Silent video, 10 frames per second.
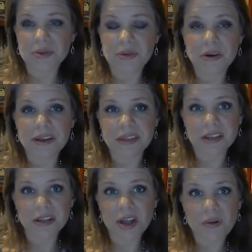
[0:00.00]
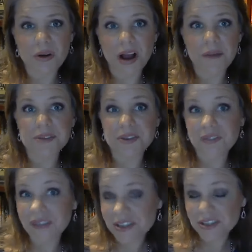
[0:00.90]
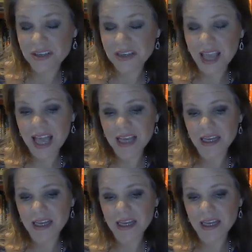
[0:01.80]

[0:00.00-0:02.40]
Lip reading: We were at the lower observation deck